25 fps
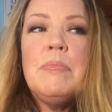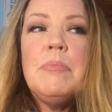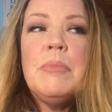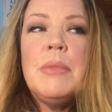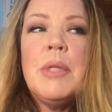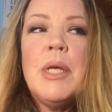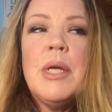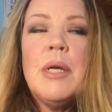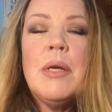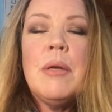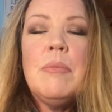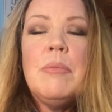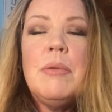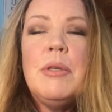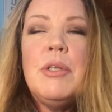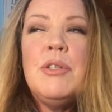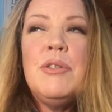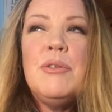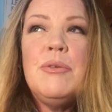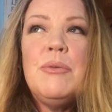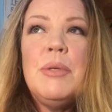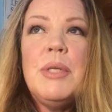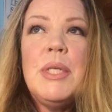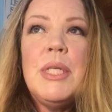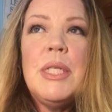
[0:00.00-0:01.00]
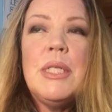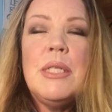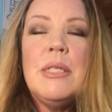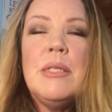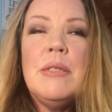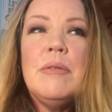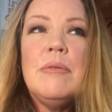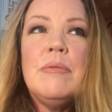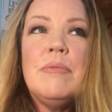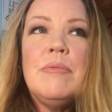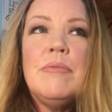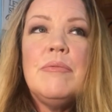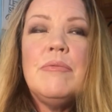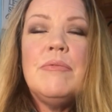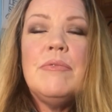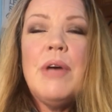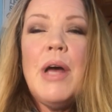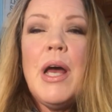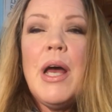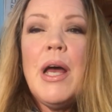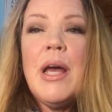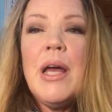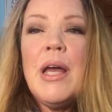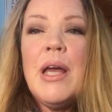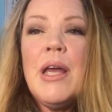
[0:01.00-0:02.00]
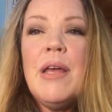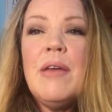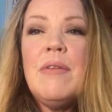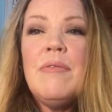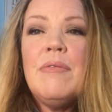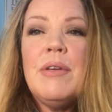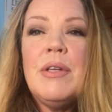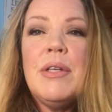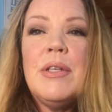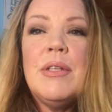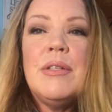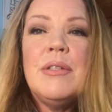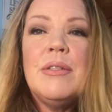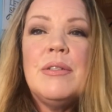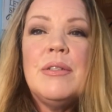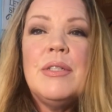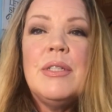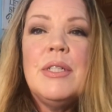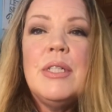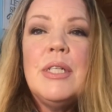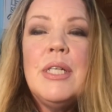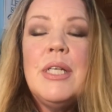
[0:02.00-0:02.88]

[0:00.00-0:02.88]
they're between $5 and